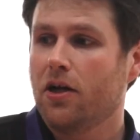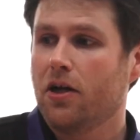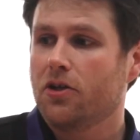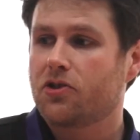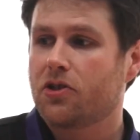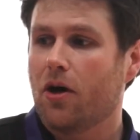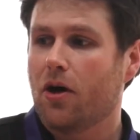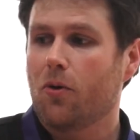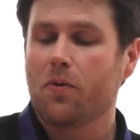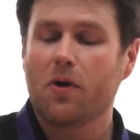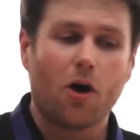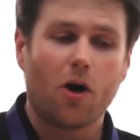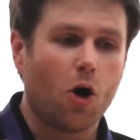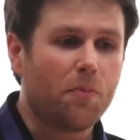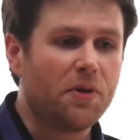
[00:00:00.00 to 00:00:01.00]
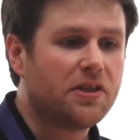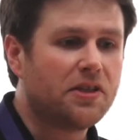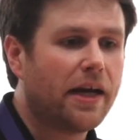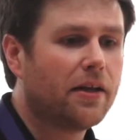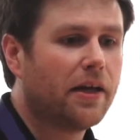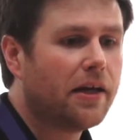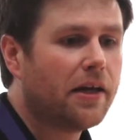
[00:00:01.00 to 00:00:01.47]
So Open
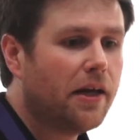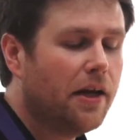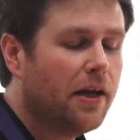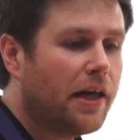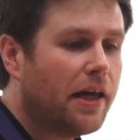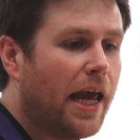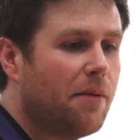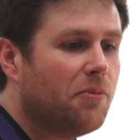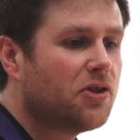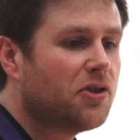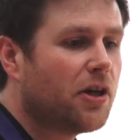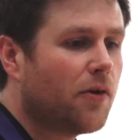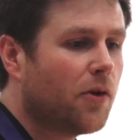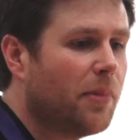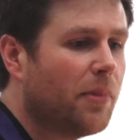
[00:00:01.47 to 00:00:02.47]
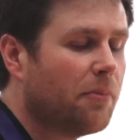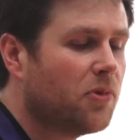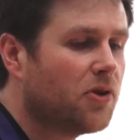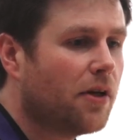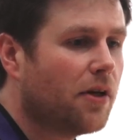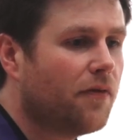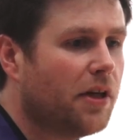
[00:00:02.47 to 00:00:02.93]
Daylight came to certain
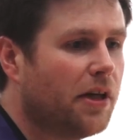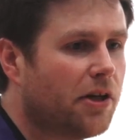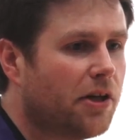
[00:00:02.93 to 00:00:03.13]
members of the